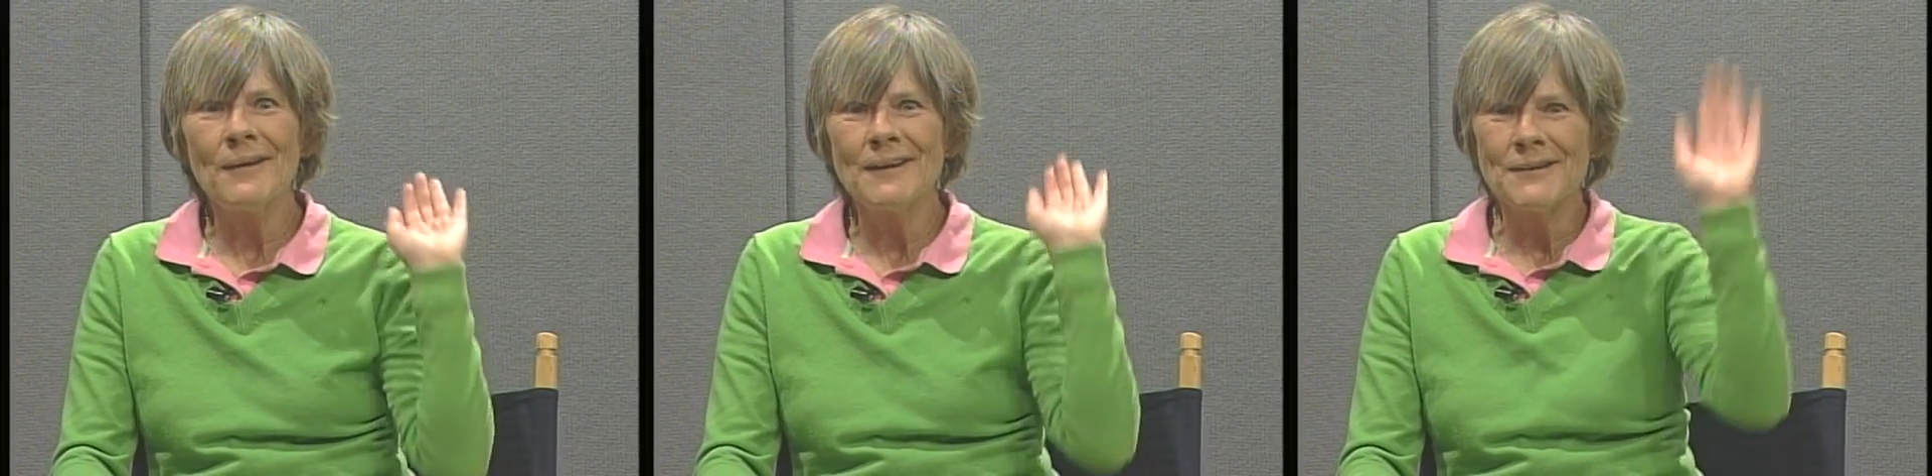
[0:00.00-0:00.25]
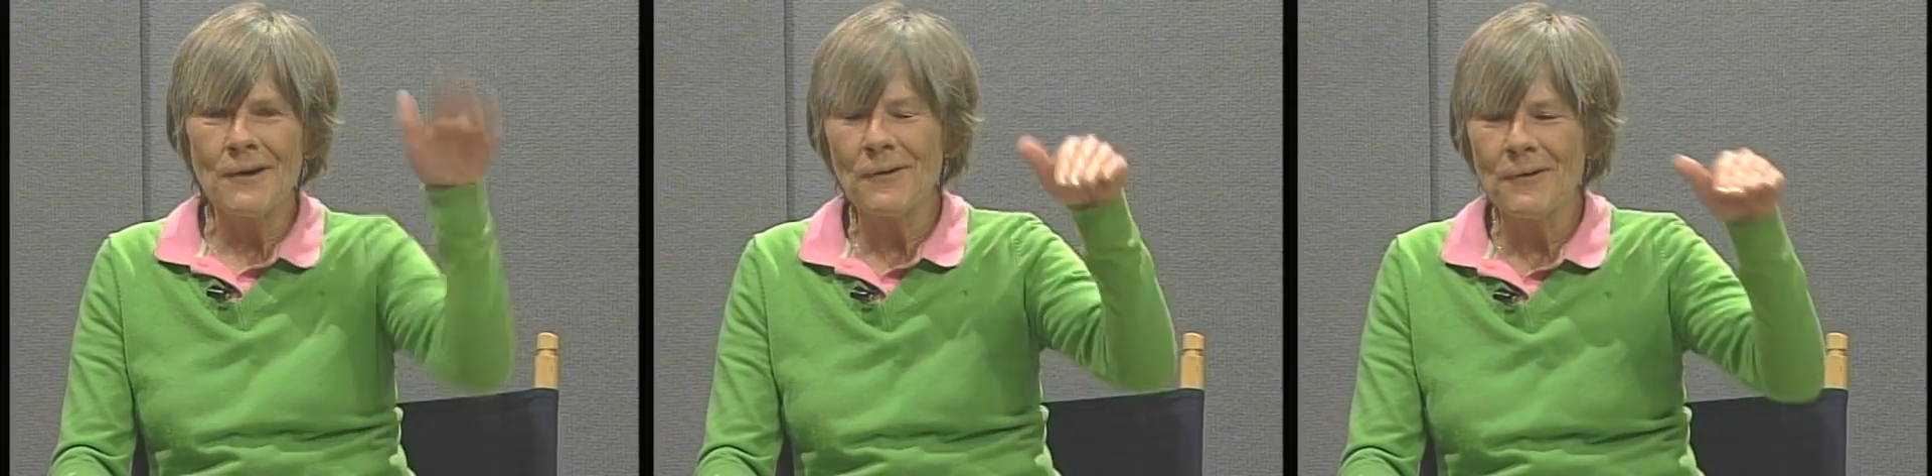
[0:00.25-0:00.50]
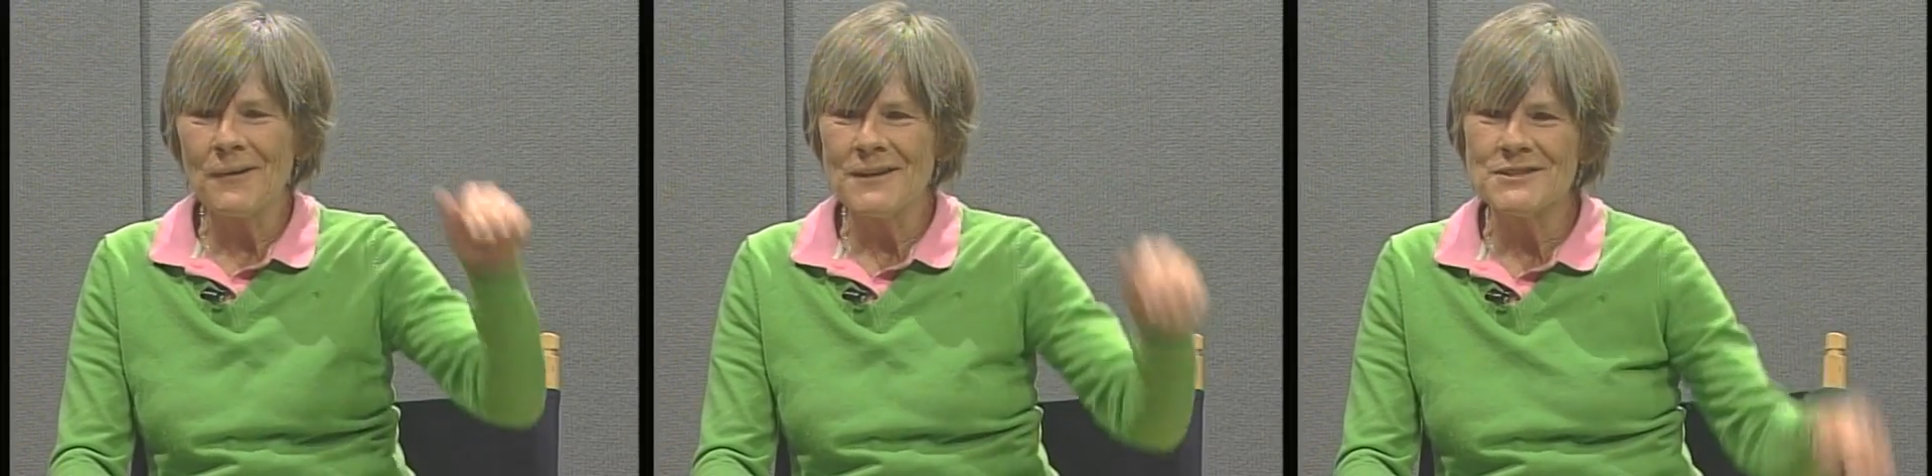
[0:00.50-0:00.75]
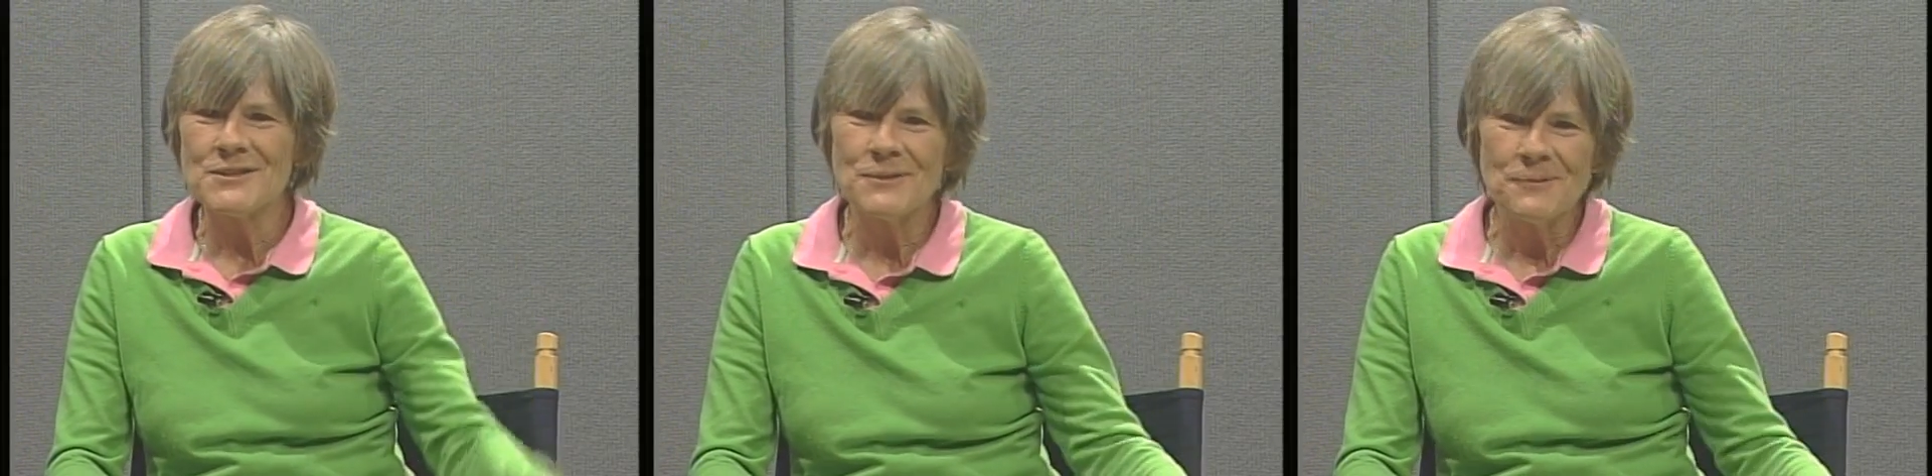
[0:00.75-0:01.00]
and hurl
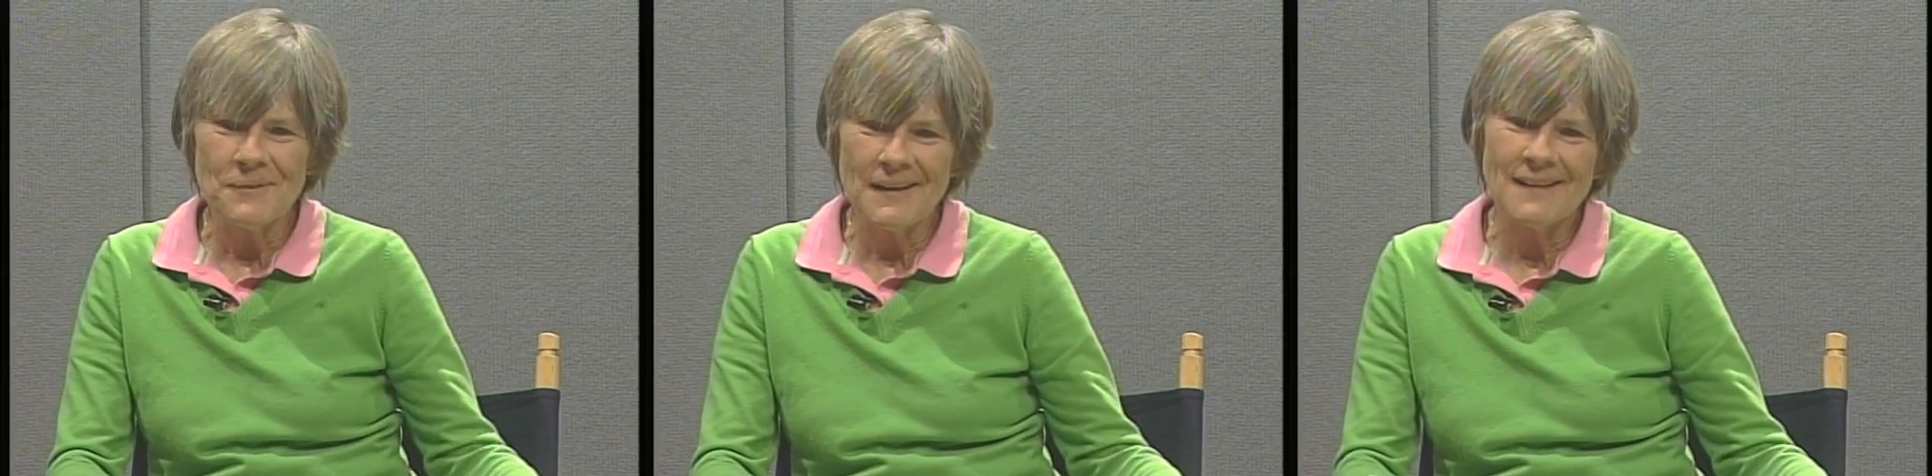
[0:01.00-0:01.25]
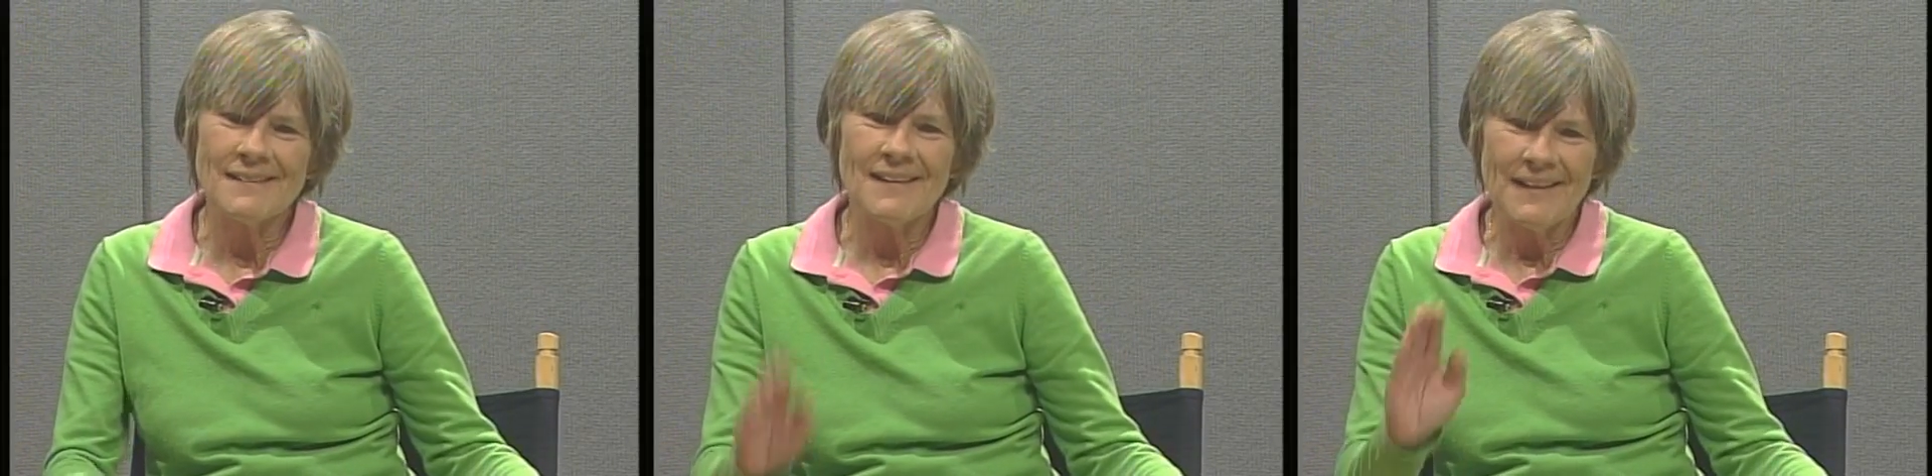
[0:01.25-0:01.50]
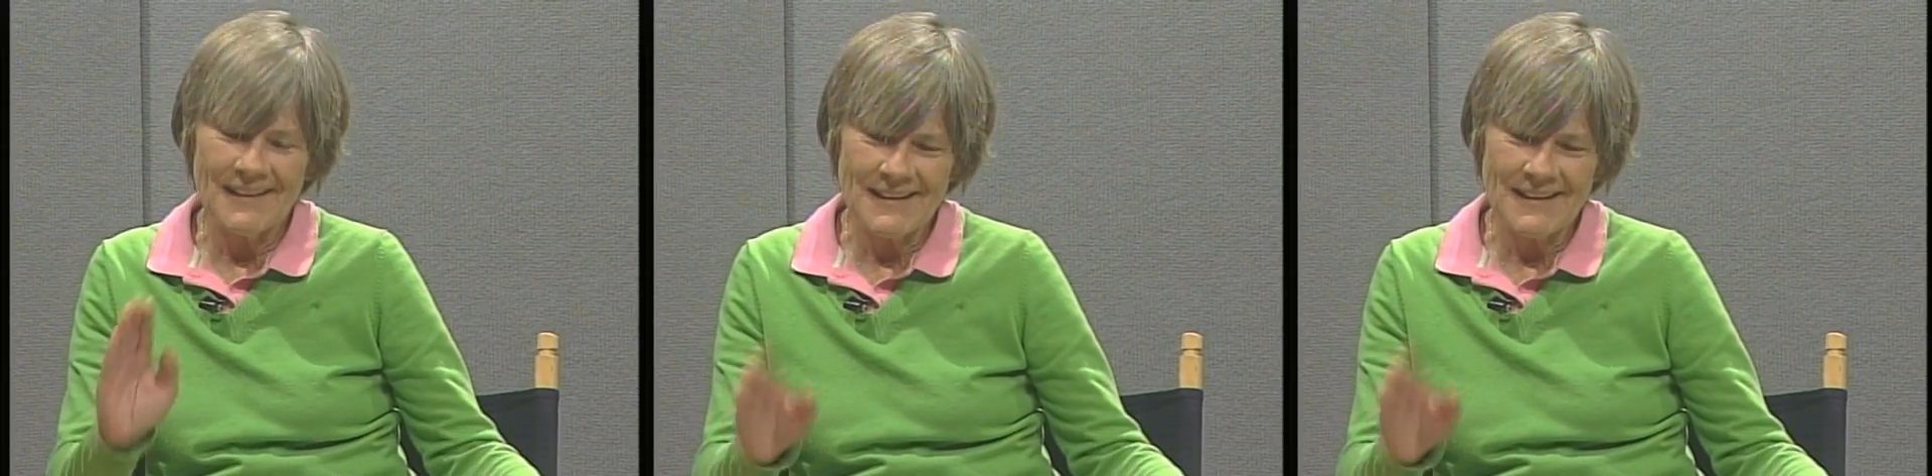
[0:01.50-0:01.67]
at you at a